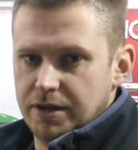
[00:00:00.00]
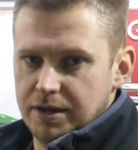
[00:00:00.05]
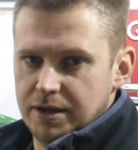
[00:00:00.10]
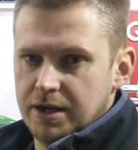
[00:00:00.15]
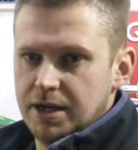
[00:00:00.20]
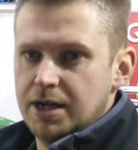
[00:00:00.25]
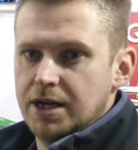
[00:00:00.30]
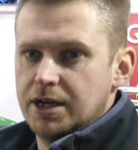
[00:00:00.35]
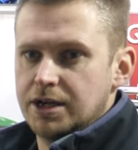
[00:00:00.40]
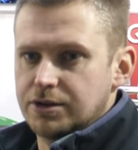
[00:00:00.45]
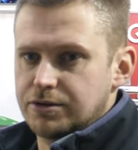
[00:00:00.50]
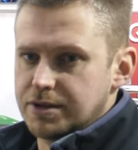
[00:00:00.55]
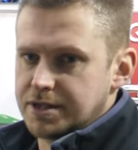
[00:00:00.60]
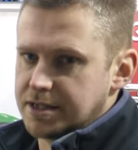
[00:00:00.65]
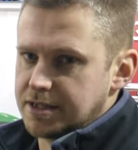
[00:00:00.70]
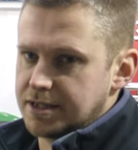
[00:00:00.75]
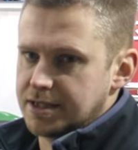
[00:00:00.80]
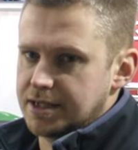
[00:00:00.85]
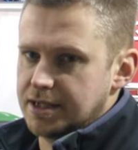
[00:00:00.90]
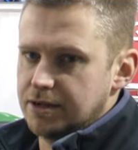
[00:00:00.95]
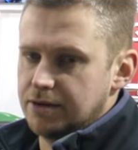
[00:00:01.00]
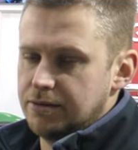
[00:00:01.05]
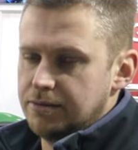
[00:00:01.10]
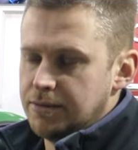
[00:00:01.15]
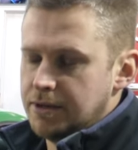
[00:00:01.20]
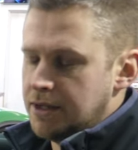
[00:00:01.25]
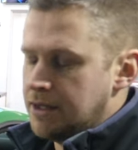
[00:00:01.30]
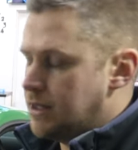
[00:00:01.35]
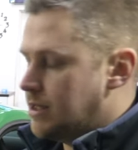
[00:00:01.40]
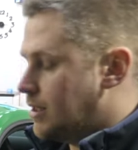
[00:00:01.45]
the crystal serum.
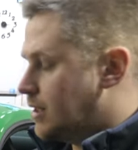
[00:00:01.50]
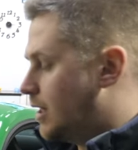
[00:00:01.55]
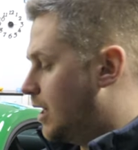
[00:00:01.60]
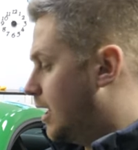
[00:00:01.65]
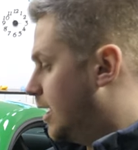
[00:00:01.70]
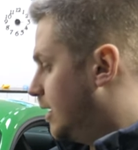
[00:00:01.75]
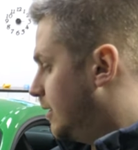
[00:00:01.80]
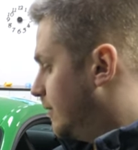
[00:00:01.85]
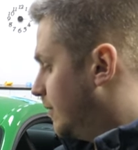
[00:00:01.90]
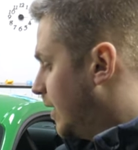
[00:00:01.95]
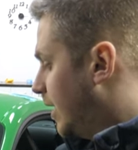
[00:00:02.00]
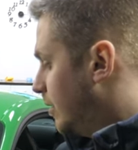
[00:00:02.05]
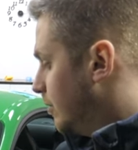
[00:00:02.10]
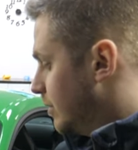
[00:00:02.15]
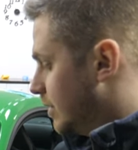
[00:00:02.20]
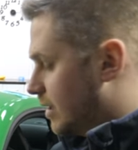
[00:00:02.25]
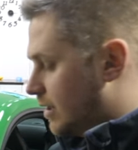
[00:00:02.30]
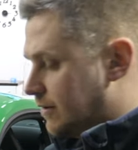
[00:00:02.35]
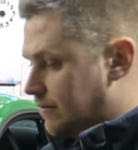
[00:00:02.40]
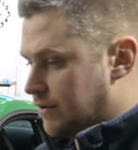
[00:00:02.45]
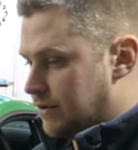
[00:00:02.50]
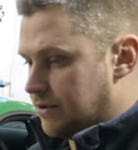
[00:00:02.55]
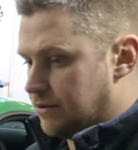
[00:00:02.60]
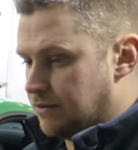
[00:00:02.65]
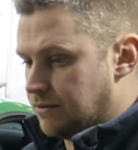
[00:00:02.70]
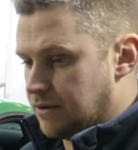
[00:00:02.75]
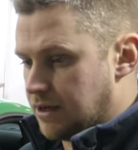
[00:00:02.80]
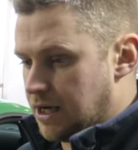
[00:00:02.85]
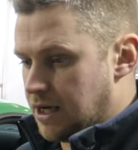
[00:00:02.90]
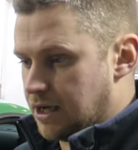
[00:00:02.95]
Um, that will give
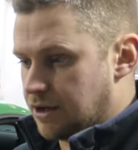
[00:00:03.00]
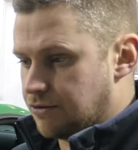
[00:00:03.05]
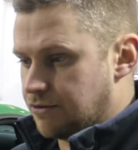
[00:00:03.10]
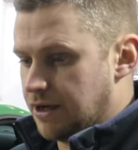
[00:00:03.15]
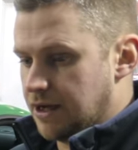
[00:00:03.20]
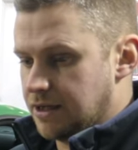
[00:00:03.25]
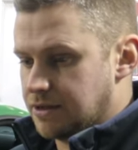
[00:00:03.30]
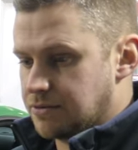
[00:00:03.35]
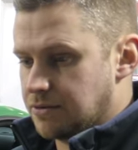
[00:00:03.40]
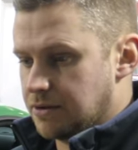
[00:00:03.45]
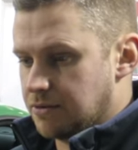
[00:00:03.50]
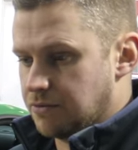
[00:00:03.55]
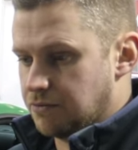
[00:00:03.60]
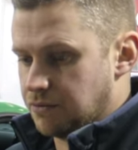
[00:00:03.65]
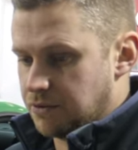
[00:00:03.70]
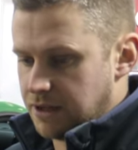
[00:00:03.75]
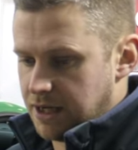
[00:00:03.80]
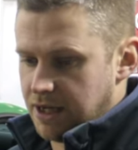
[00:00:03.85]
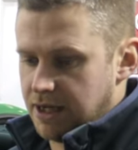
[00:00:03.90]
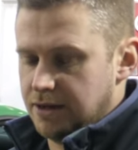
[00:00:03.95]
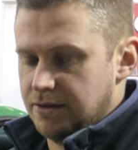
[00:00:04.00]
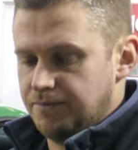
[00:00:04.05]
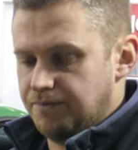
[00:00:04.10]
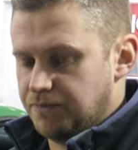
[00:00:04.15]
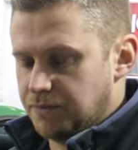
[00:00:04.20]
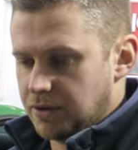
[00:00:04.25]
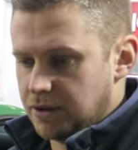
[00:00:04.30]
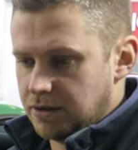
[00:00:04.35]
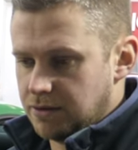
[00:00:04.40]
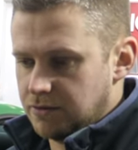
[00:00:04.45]
you uh, great uh,
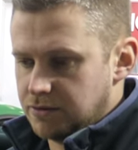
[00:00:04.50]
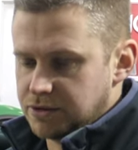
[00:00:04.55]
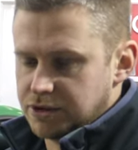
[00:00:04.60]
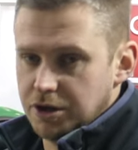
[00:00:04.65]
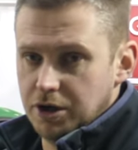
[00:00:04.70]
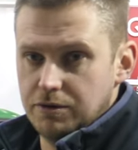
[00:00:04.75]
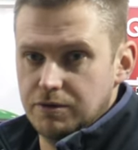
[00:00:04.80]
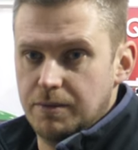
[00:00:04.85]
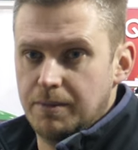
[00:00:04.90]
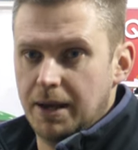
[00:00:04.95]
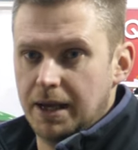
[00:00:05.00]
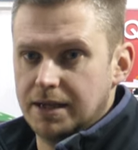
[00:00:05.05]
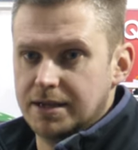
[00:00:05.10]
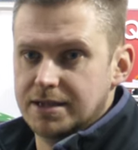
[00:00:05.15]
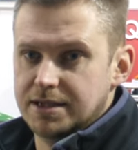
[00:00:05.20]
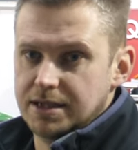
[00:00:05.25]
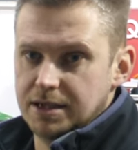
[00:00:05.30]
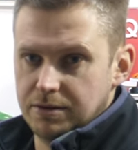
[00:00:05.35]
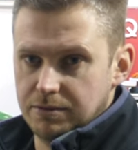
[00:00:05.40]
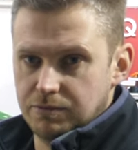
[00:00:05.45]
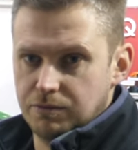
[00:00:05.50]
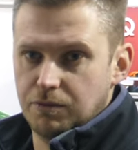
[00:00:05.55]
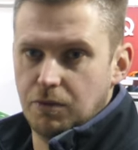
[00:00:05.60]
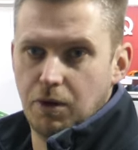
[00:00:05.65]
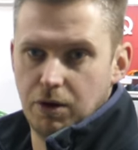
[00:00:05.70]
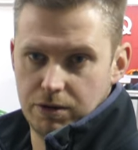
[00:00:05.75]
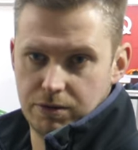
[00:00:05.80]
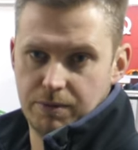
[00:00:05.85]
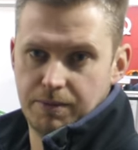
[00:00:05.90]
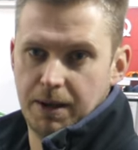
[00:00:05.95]
dirt repellency and
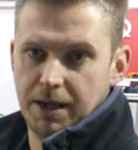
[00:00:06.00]
water